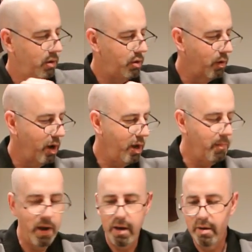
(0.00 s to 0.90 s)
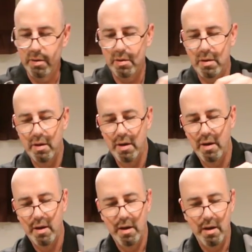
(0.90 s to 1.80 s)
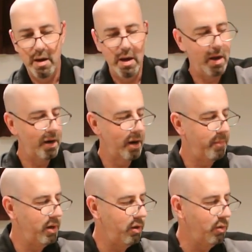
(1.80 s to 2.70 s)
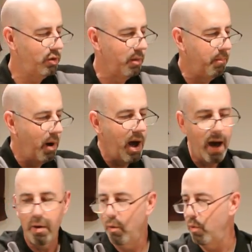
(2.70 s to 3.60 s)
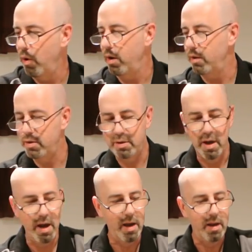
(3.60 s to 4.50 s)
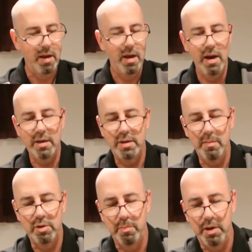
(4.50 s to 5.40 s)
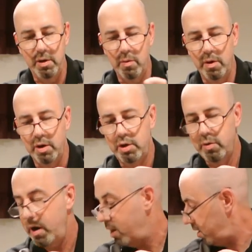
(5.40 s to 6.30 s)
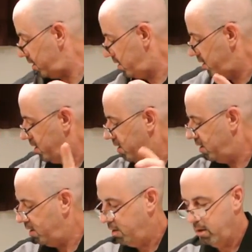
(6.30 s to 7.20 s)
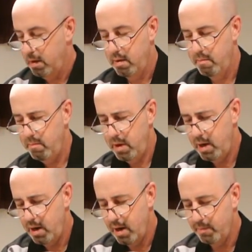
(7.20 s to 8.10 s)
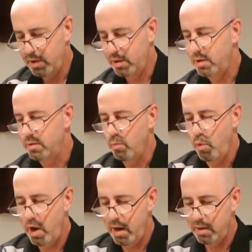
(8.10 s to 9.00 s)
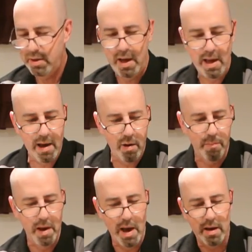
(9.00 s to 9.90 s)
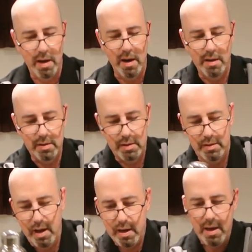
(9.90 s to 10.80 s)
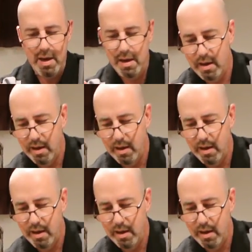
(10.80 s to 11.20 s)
tray makers, and I've been using bottled water instead, and that seems to be doing the trick. Man, I'm just as wet as hell back here and sticky.